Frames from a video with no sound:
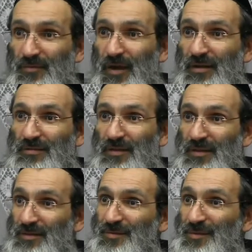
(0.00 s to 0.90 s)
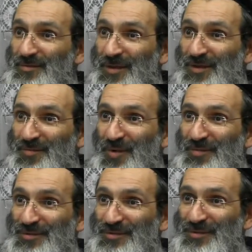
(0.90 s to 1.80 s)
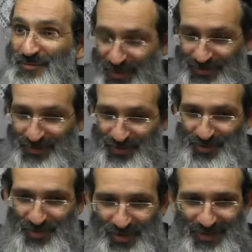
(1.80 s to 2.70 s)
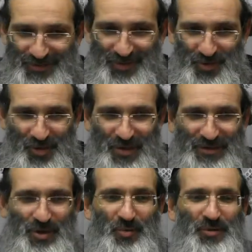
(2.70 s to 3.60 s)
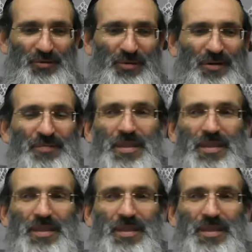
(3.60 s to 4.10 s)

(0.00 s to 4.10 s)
Right? I think somebody's making bar mitzvah soon, right? So you're going to make a ceremony. Right?